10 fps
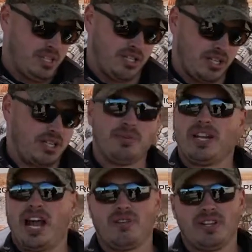there's
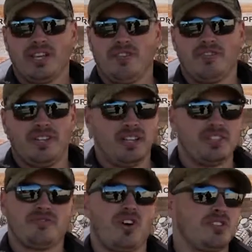unlimited eye relief, and
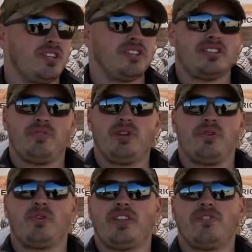this falls under the same thing
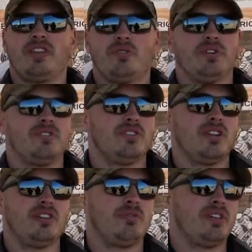we do with everything we do, an
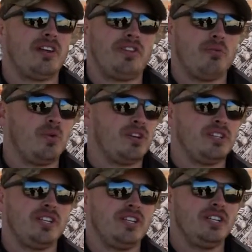unlimited lifetime
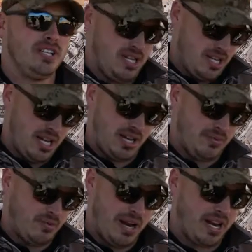warranty.
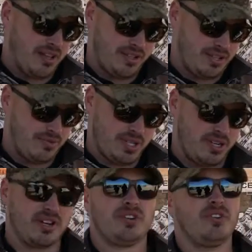Um, and right now, this comes in
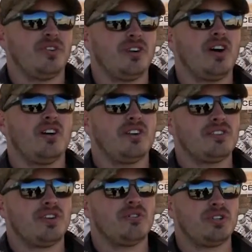at under $200.
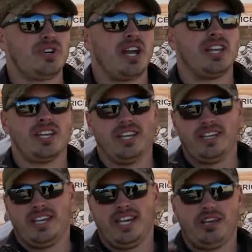So we're trying to
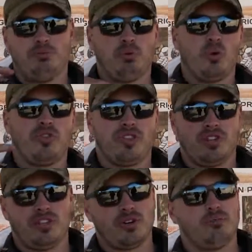hit both the
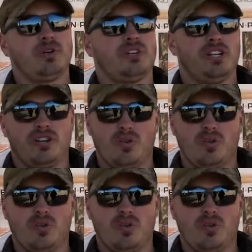durability, the